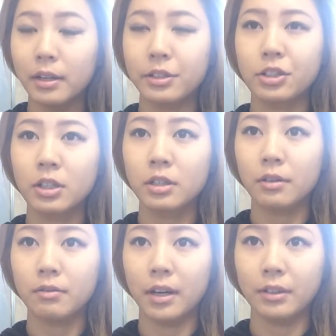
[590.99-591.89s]
It's just a
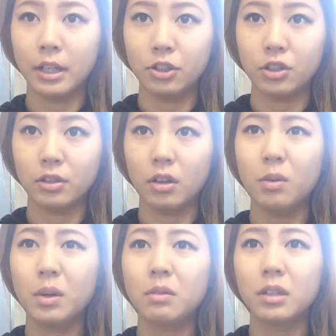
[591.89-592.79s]
foundation.
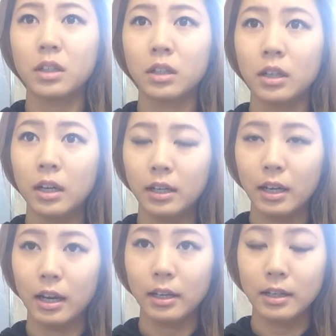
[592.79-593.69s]
Oh well,
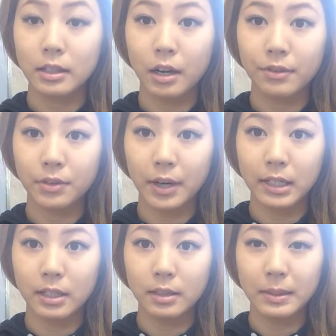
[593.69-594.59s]
yeah, I guess it covers
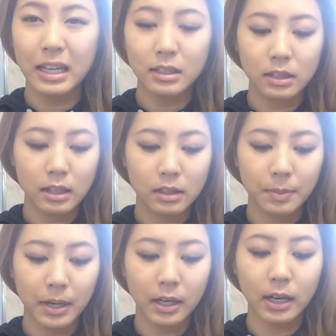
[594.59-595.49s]
redness, so that's
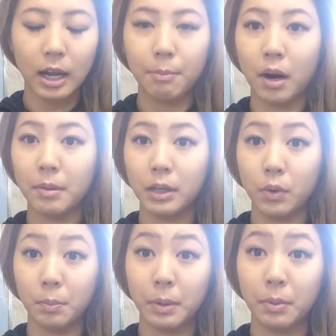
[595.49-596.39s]
about it. I probably
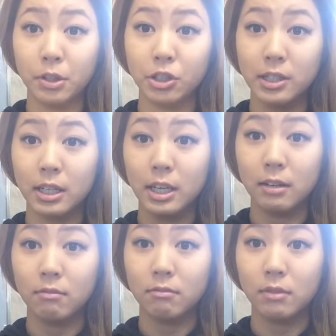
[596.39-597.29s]
won't be purchasing it
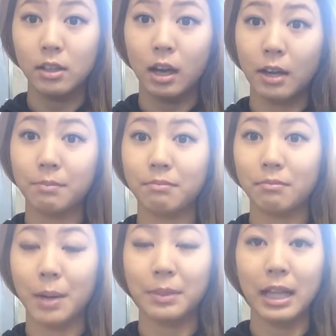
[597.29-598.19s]

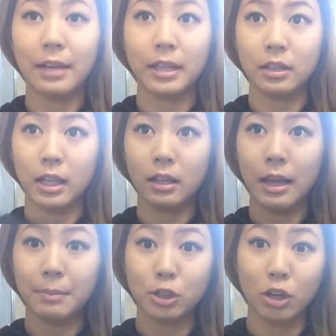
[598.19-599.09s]
I'm glad that they
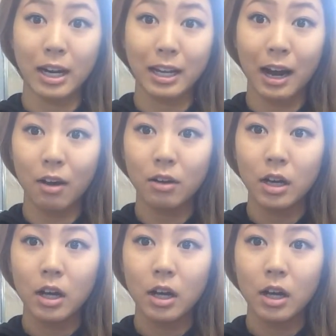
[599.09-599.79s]
let me try it out.